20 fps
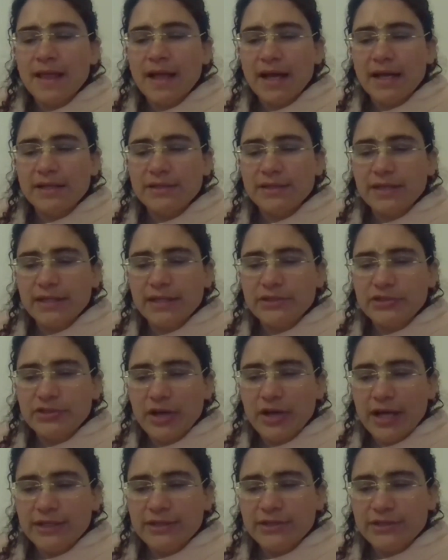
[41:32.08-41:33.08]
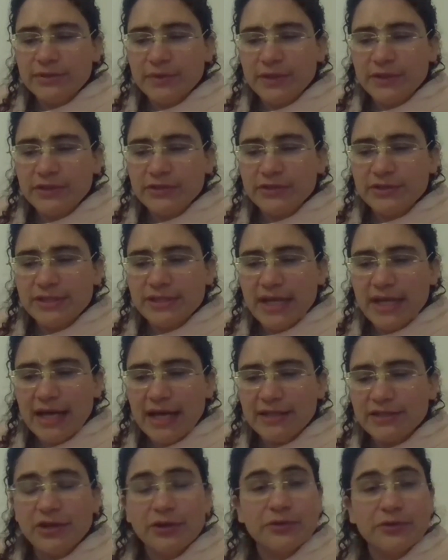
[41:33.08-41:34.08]
and trying to
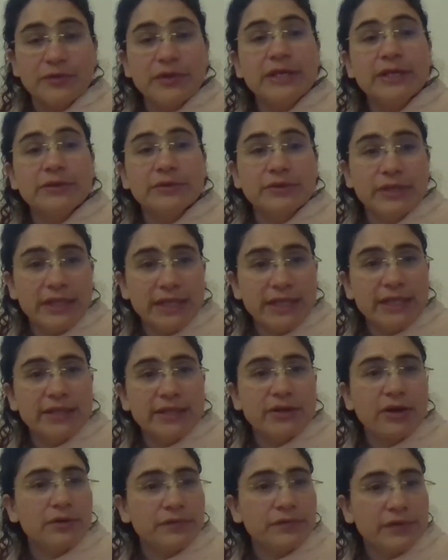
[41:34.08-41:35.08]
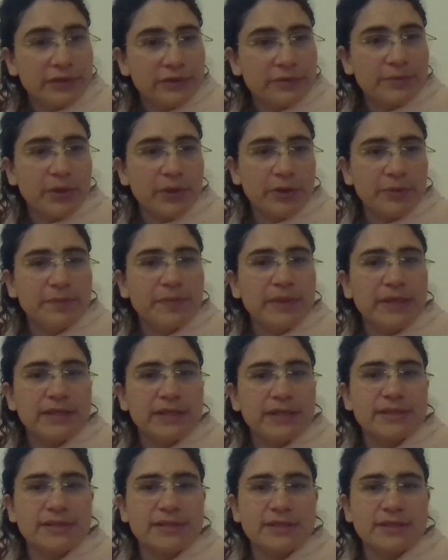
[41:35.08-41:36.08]
understand our real need, our real
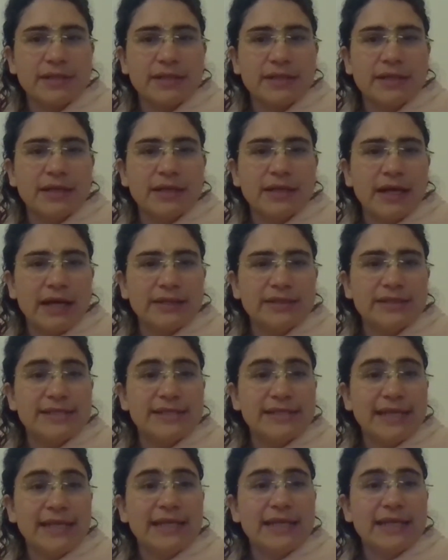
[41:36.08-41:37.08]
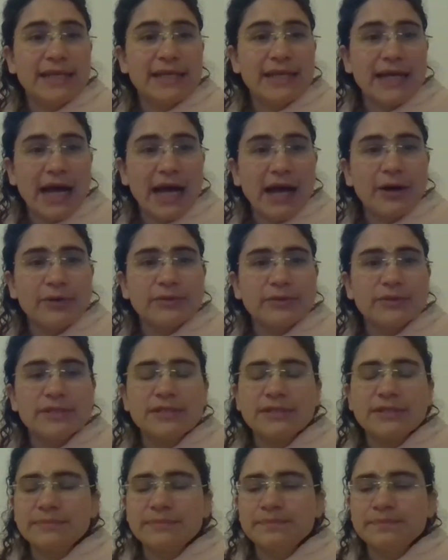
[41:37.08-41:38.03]
purpose, and seeking out,